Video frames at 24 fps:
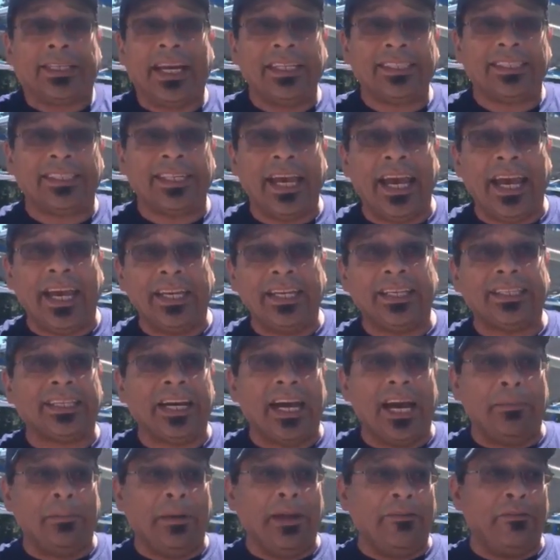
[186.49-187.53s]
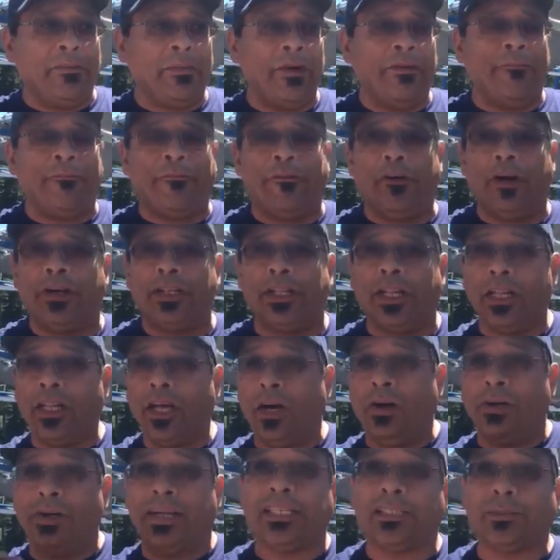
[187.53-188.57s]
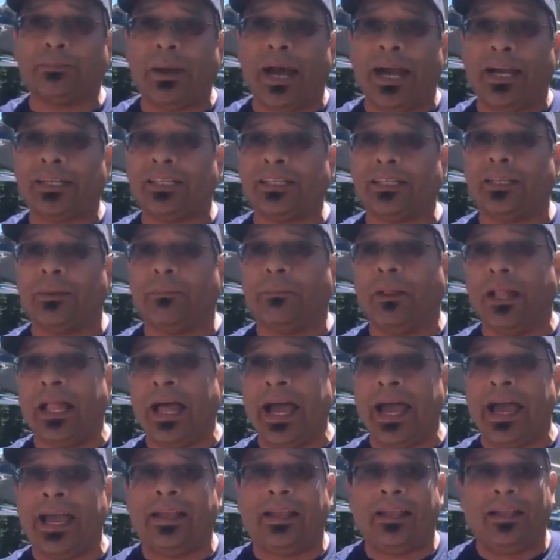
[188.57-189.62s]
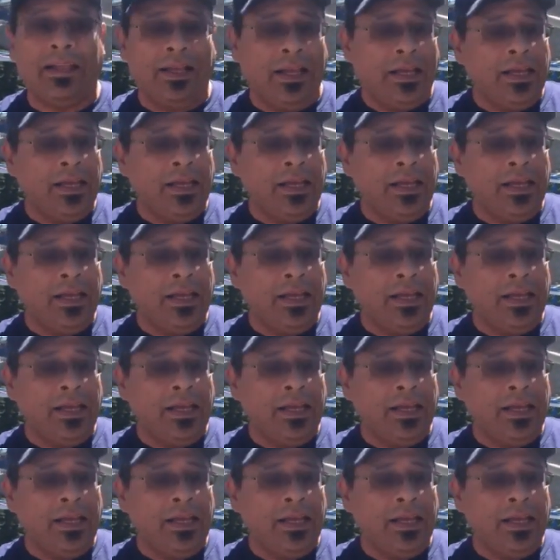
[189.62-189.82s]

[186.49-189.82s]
test ahead of time, even before the load gets back to the plant,